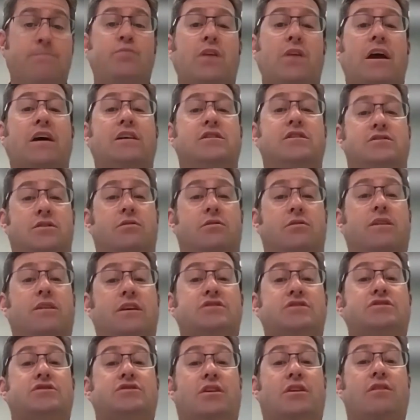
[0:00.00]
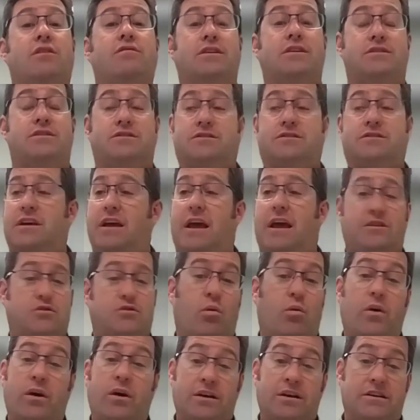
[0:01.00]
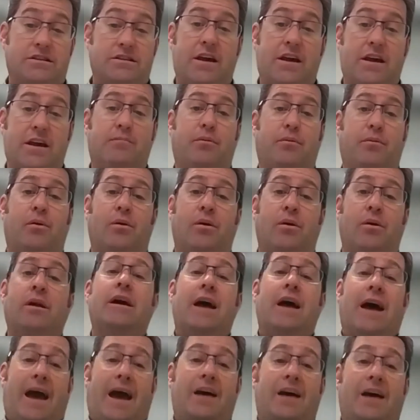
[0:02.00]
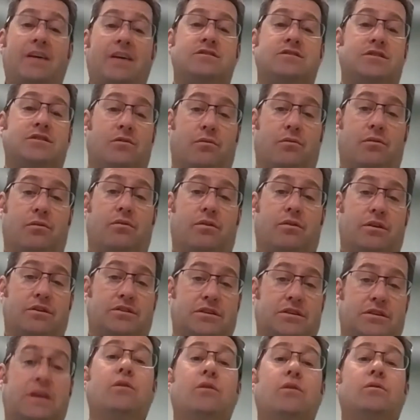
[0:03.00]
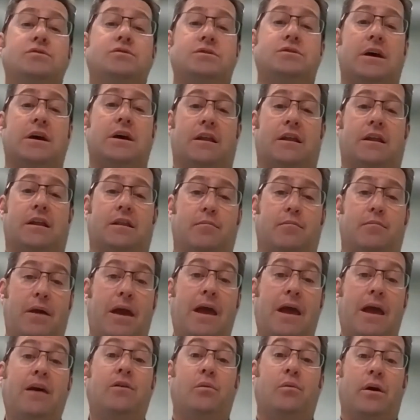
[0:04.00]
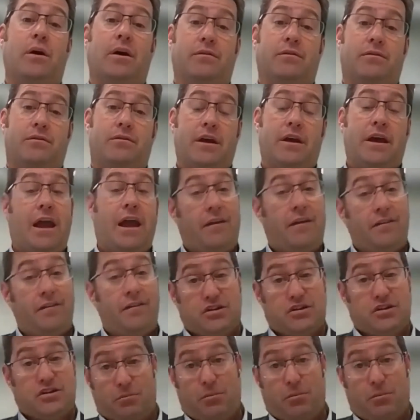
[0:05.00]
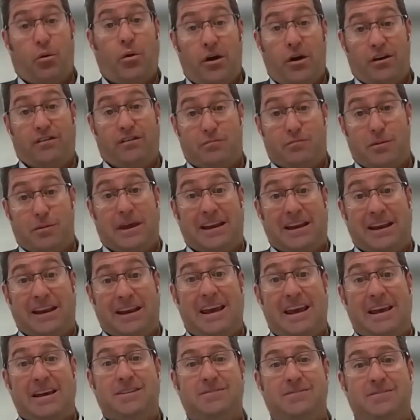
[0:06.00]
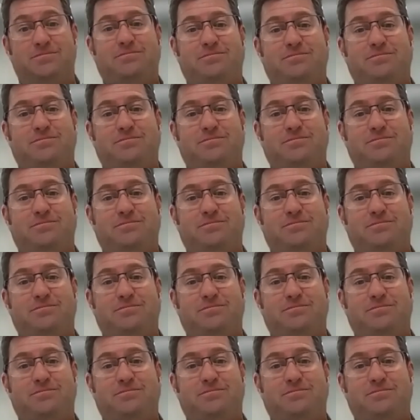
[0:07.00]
And so this service, as one example, has the skill set and the bandwidth and the support of PD